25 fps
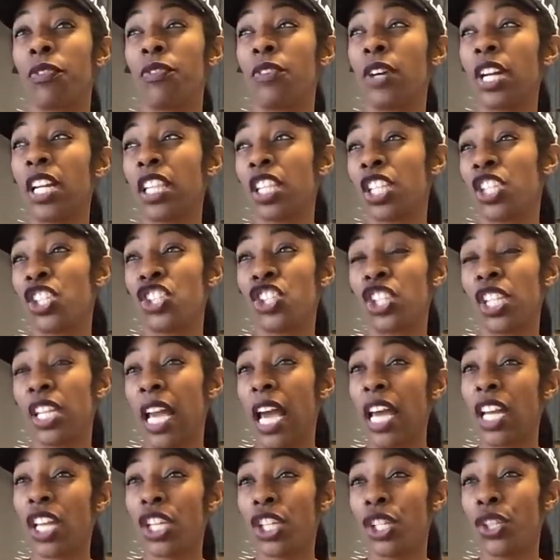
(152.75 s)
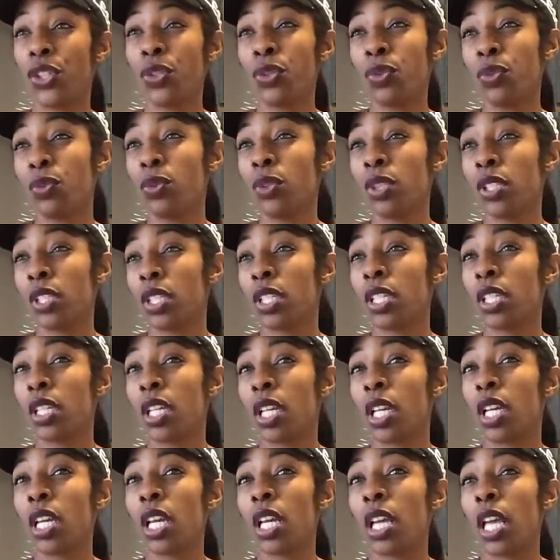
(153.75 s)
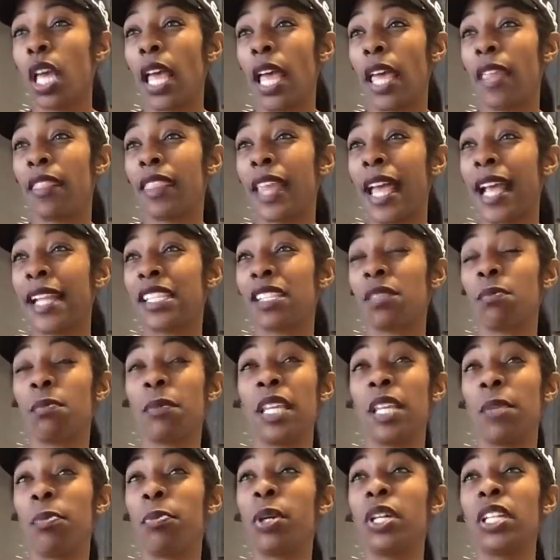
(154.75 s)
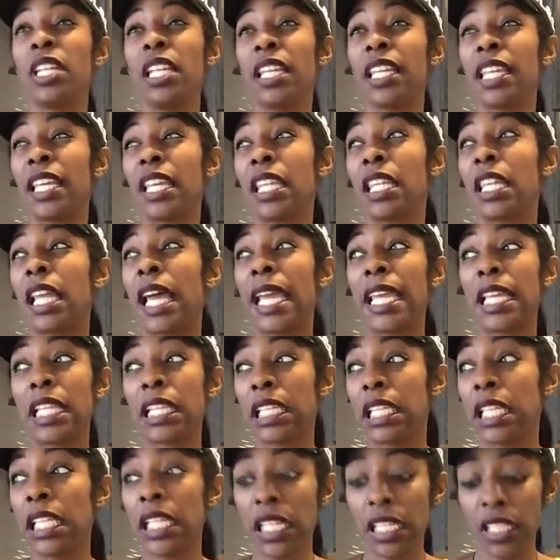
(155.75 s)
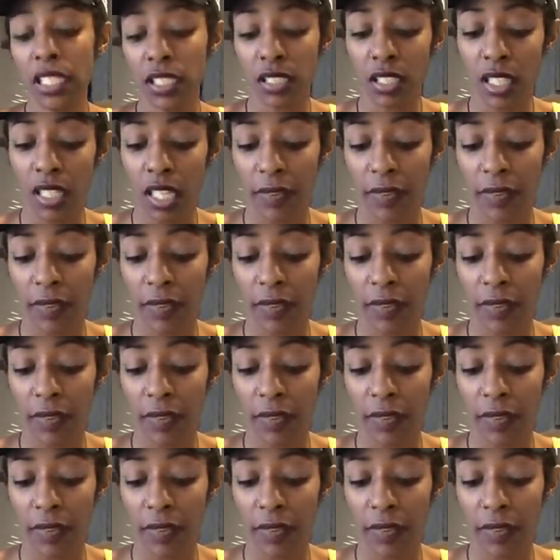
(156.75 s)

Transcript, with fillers: fuck the shit out of you. And that's me putting it lightly.